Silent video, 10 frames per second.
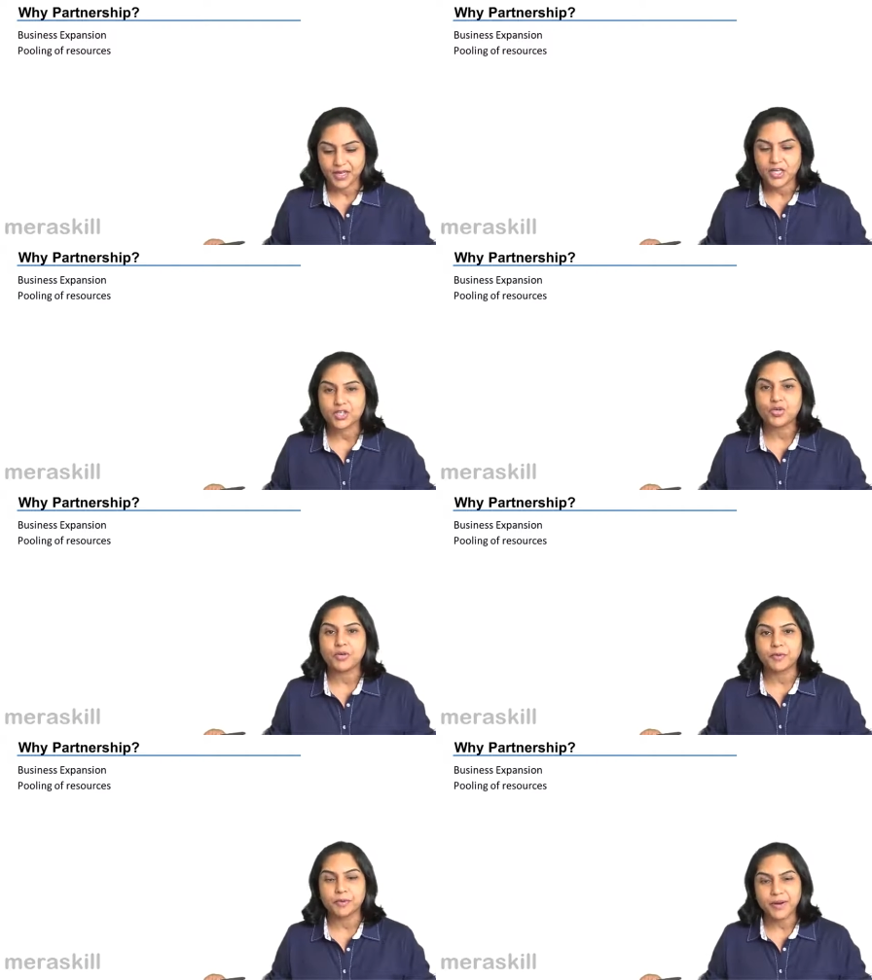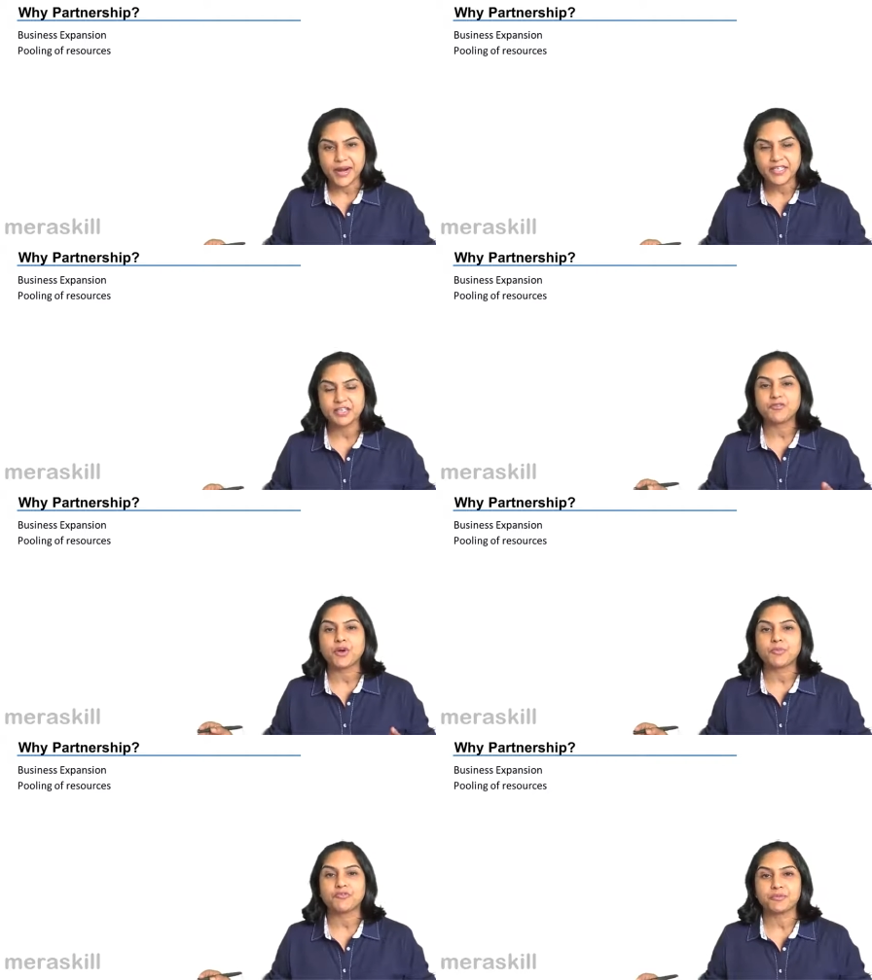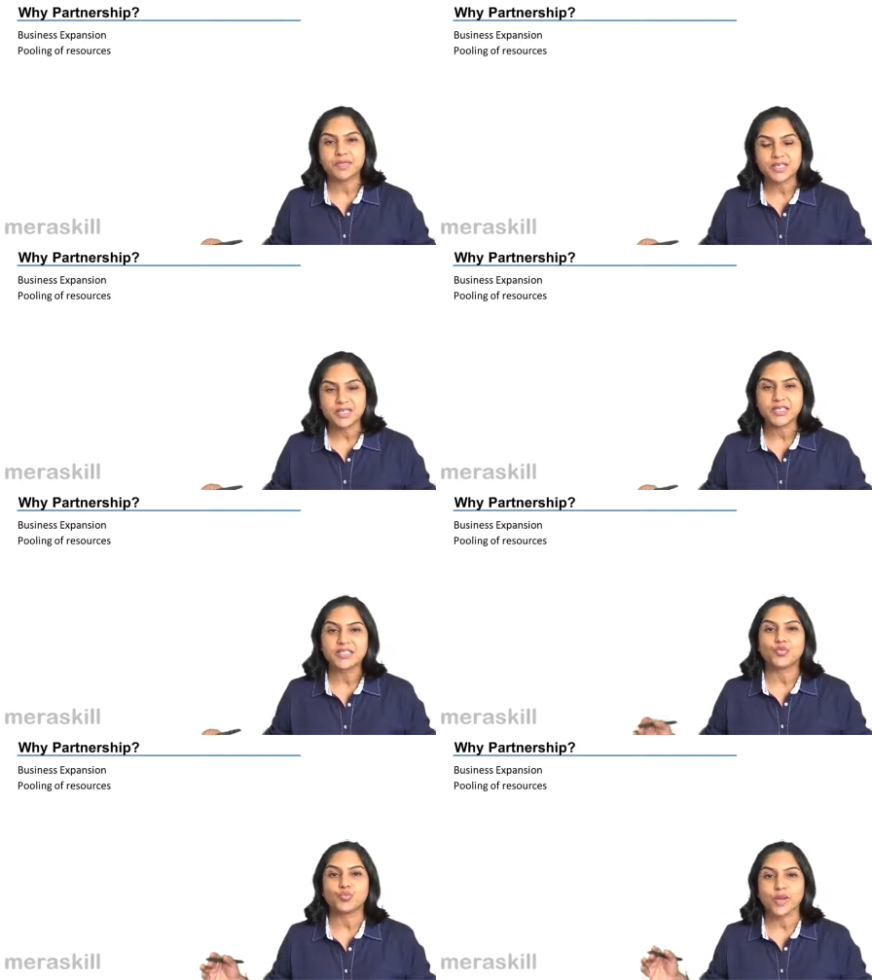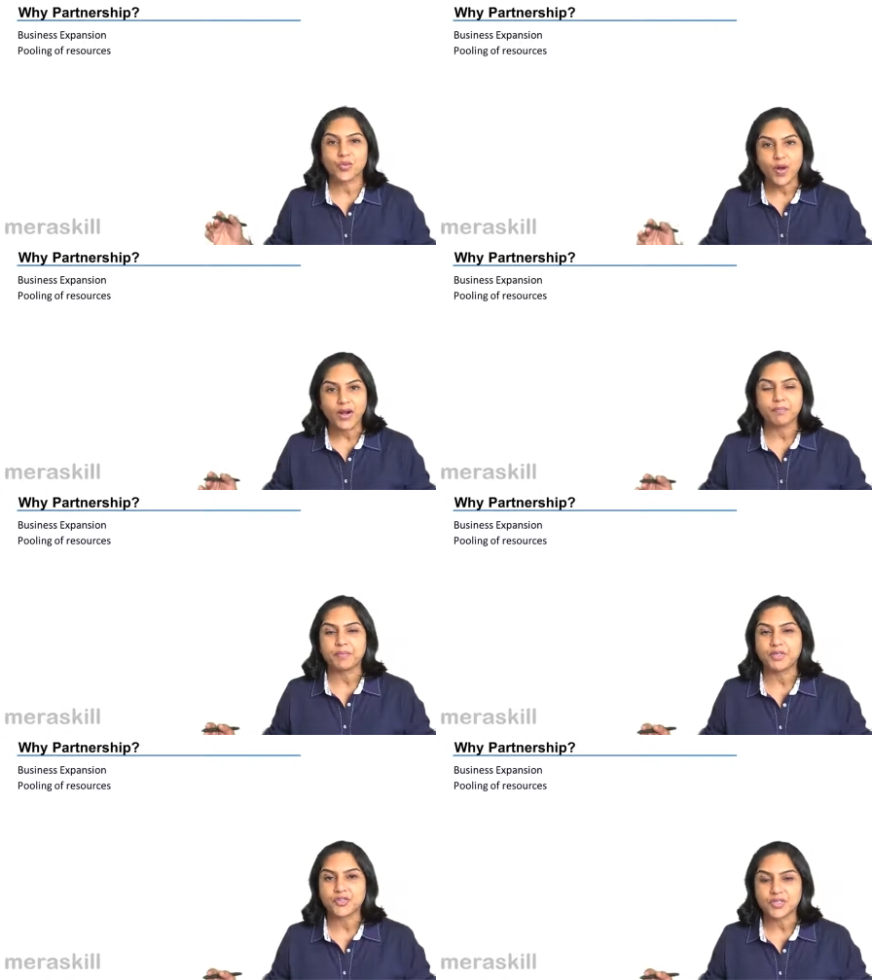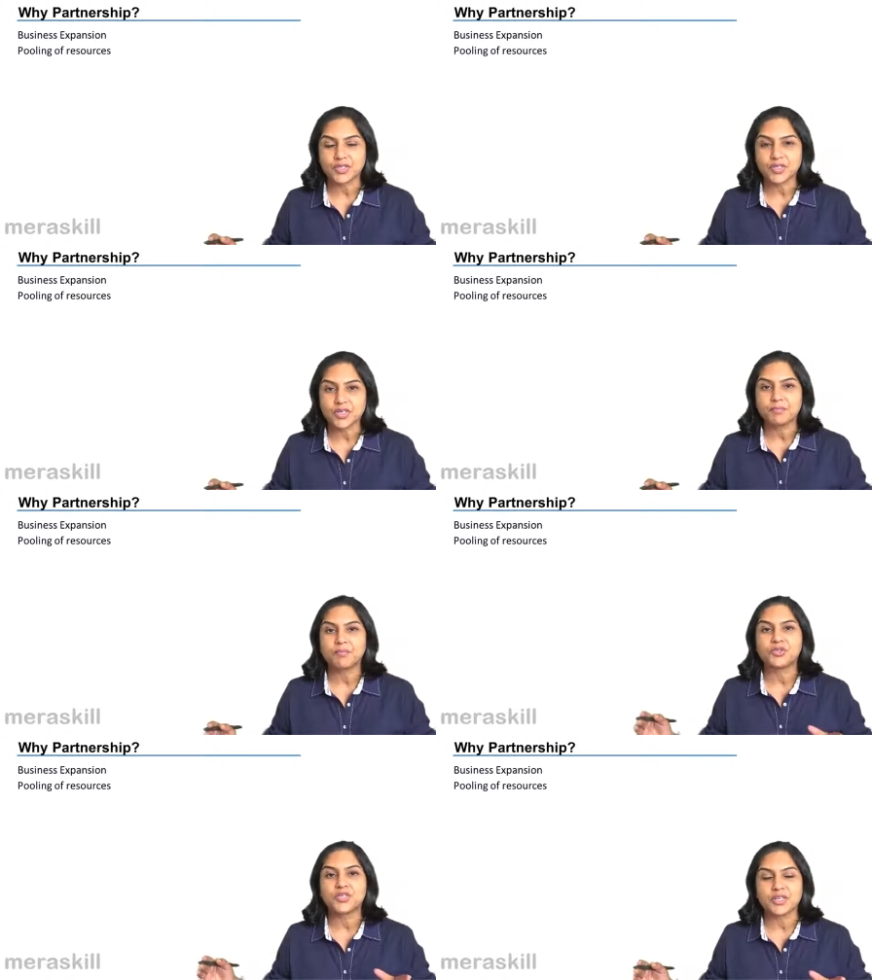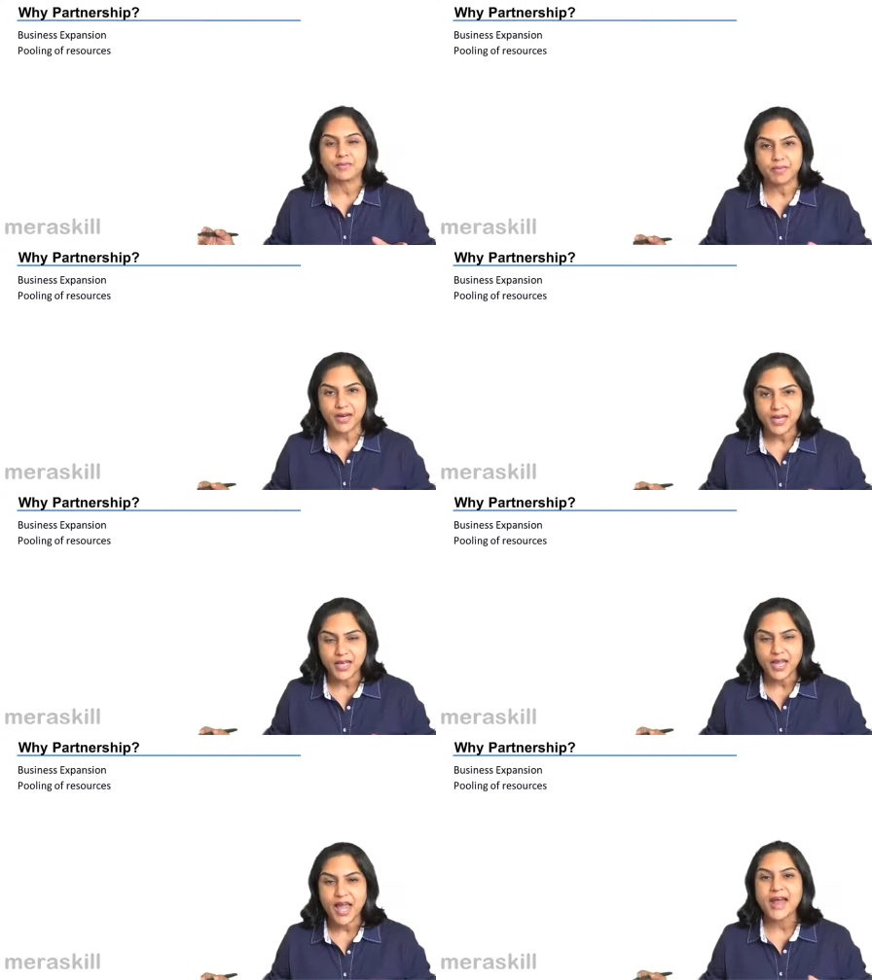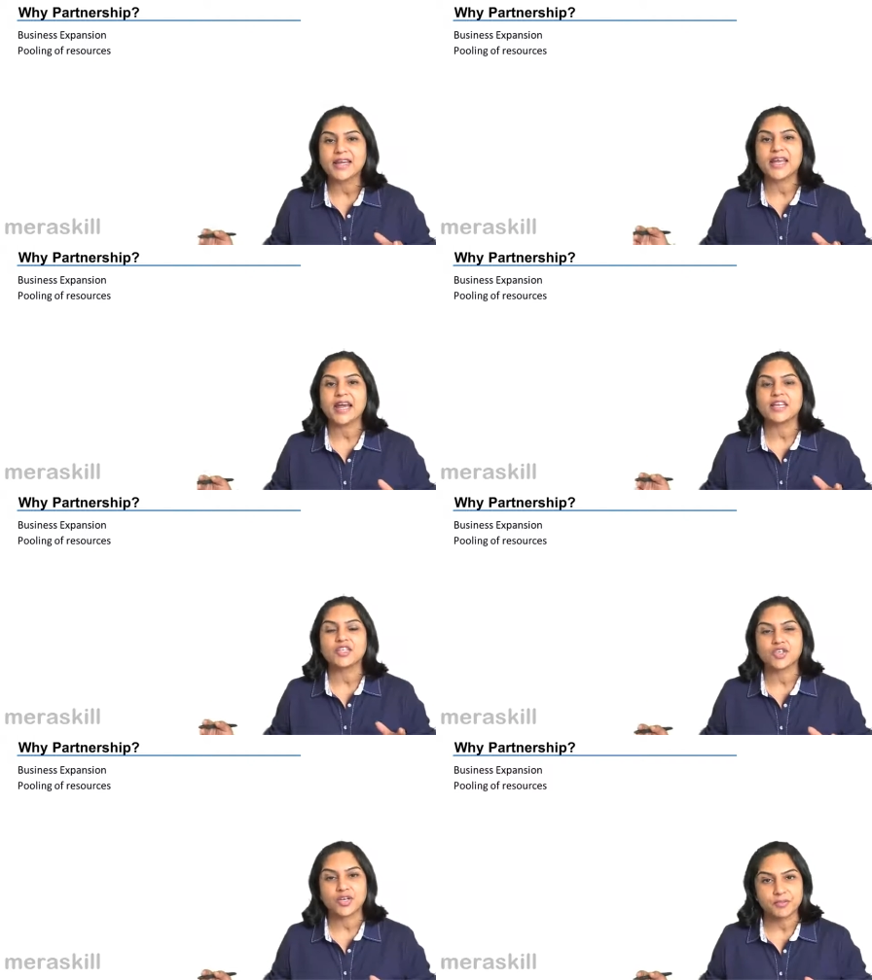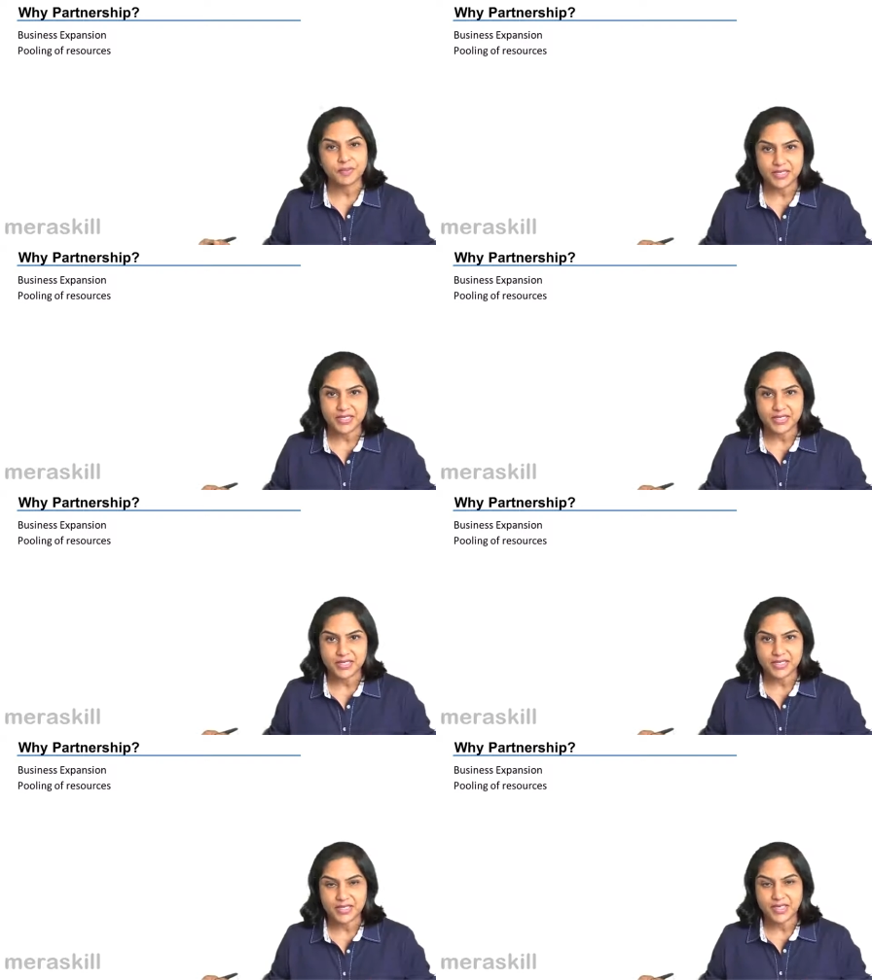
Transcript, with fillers: A sole proprietor form of business is when one person puts in money and carries on a business.